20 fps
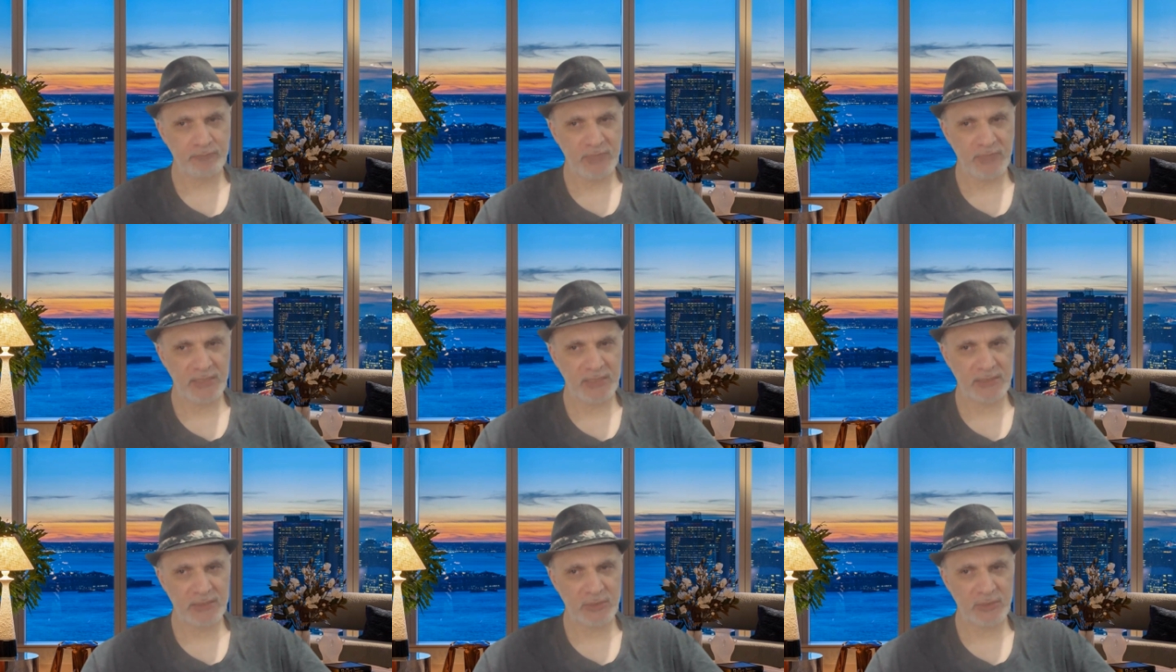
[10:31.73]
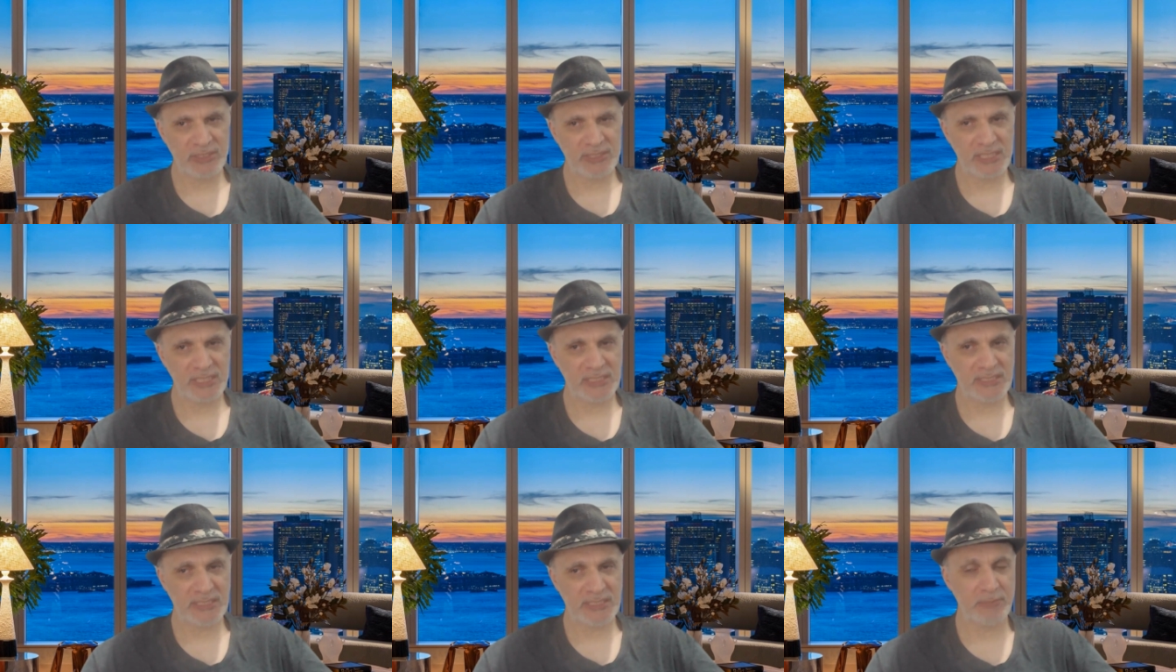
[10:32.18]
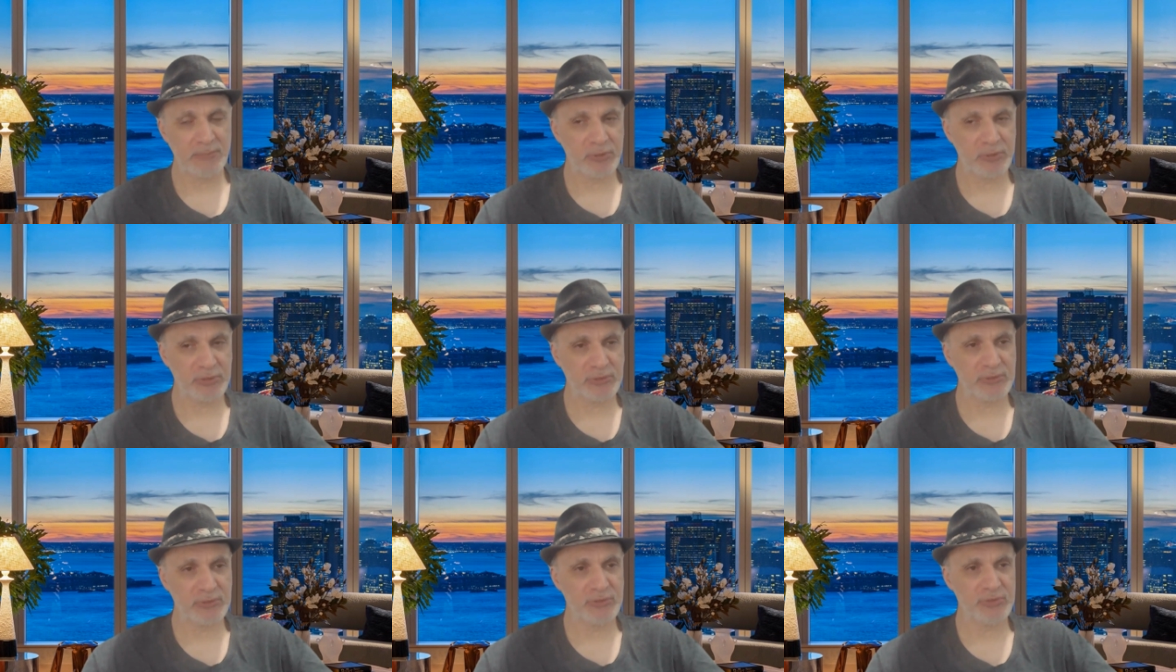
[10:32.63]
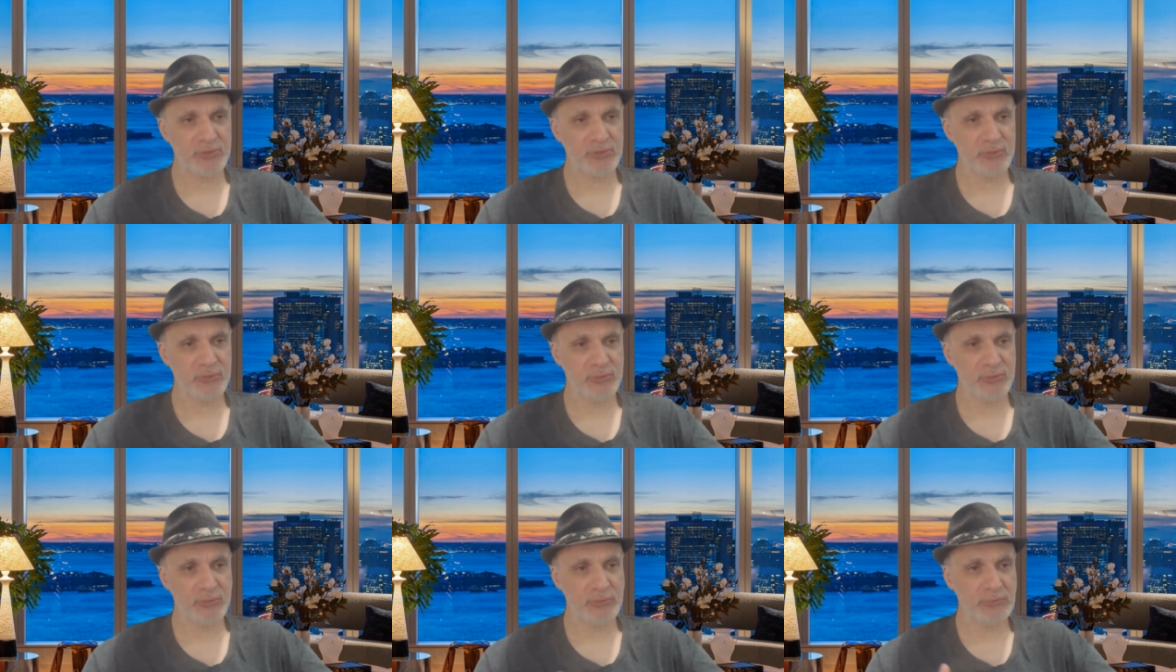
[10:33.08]
And so it's it's important
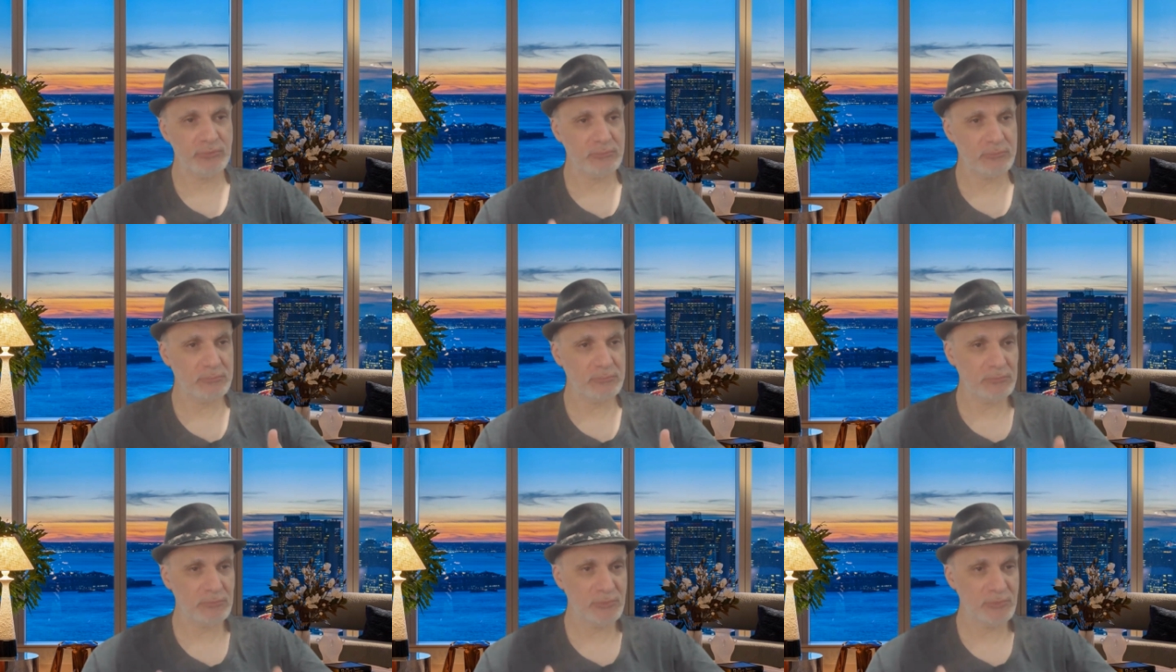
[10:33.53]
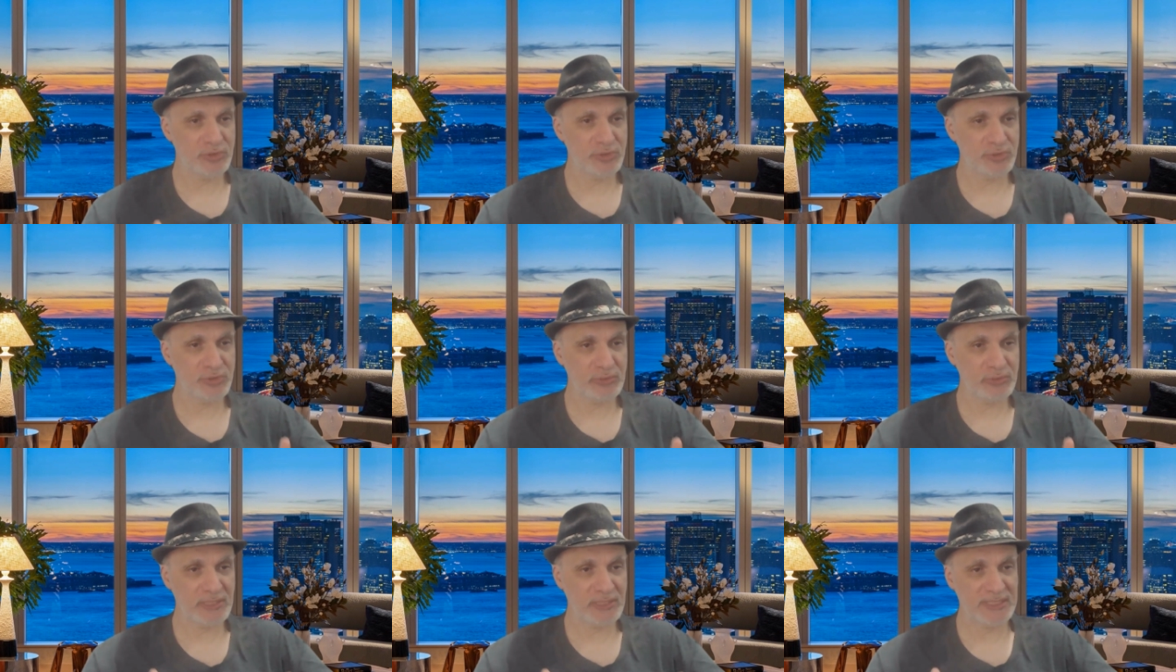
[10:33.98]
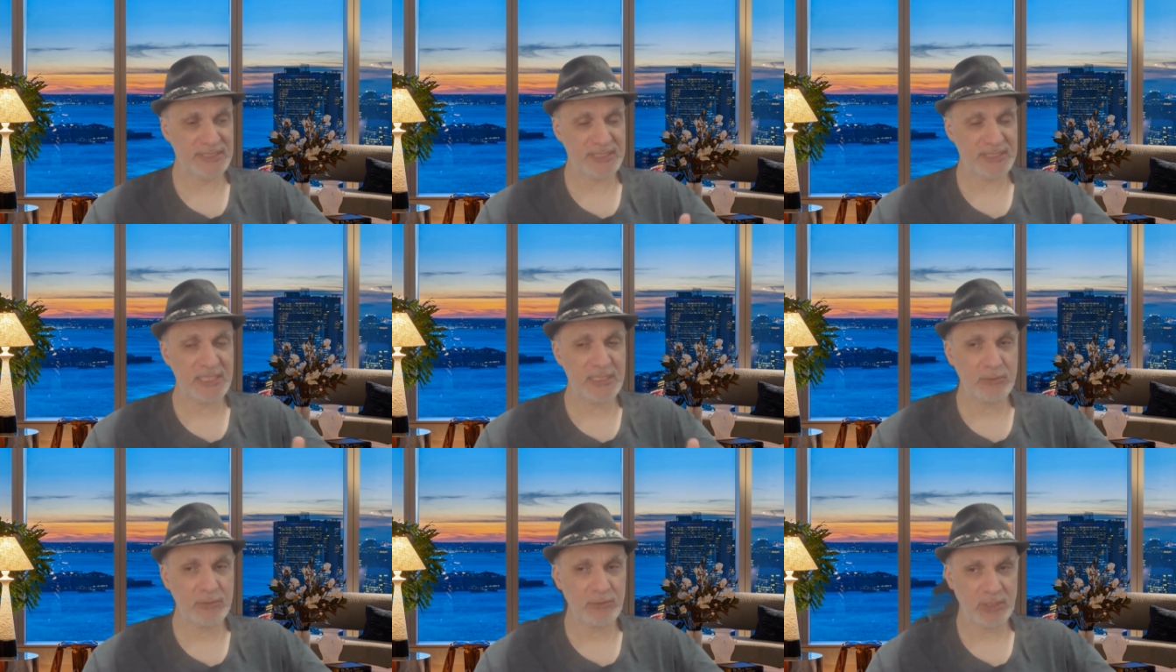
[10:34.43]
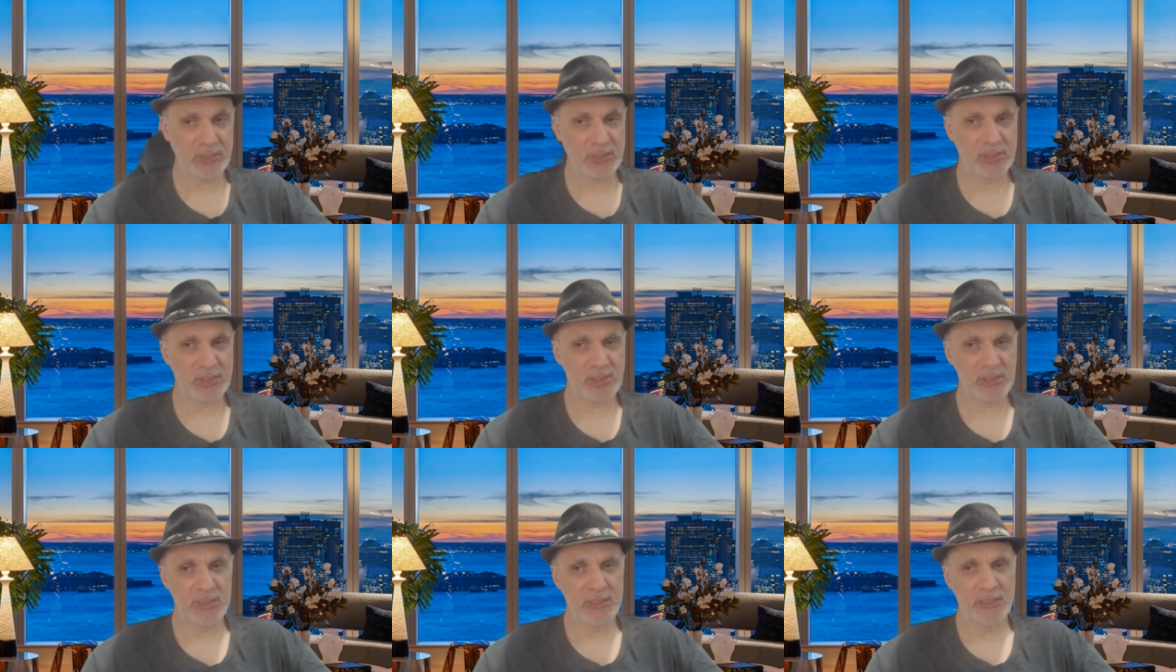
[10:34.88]
to to
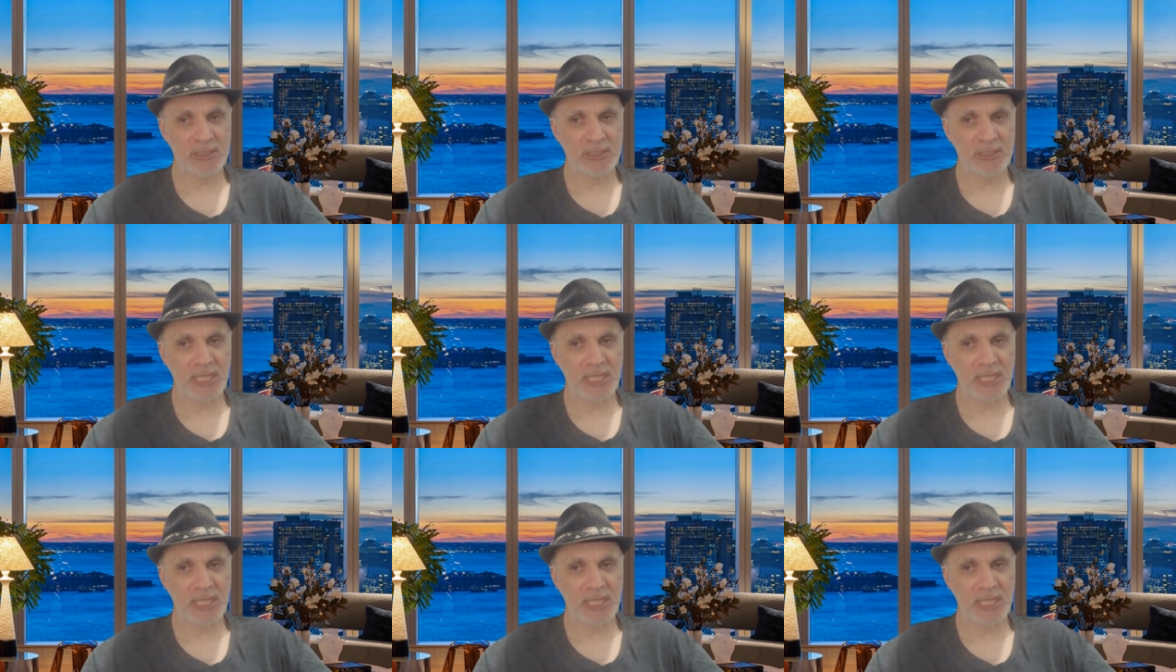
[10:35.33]
distinguish.